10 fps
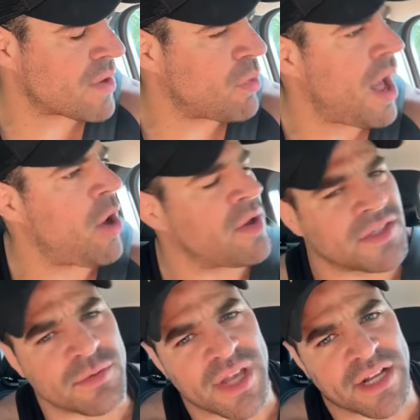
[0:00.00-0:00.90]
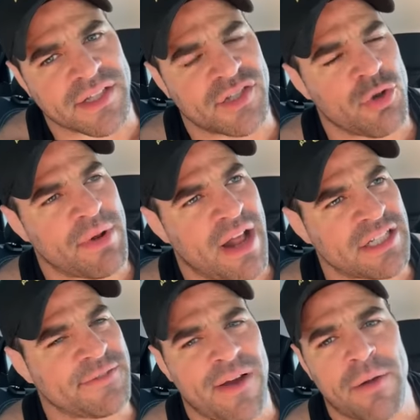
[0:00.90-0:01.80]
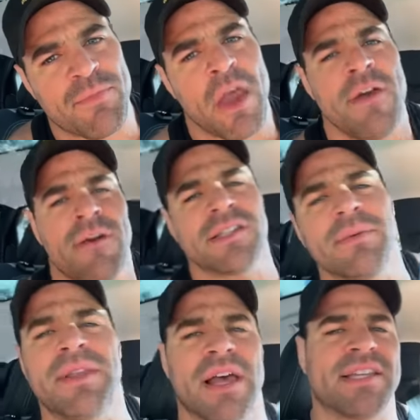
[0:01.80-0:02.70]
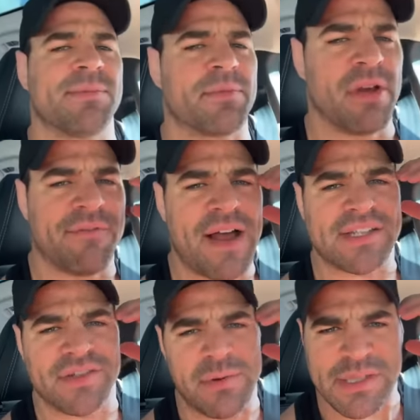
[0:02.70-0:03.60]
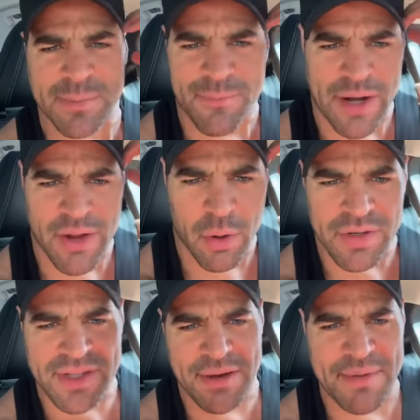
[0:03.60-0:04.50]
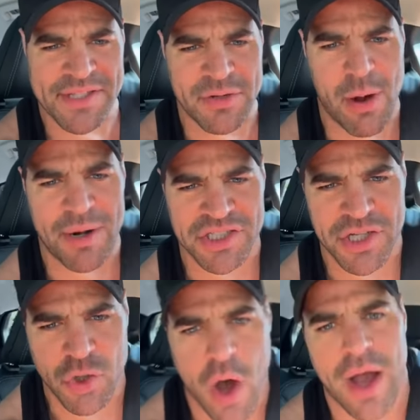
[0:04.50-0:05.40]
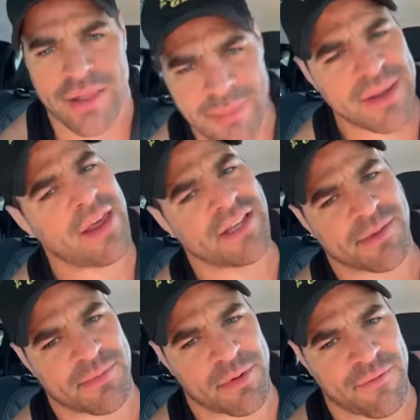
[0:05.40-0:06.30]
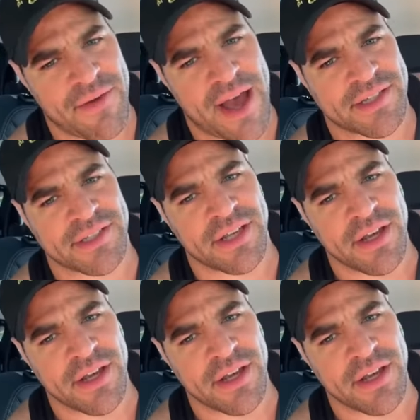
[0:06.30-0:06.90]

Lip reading: What else was I consuming? I just found... Fellas, let me tell you something real fast. So you want some freaking golden tidbits or you want me just to talk? Let me tell you something real fast.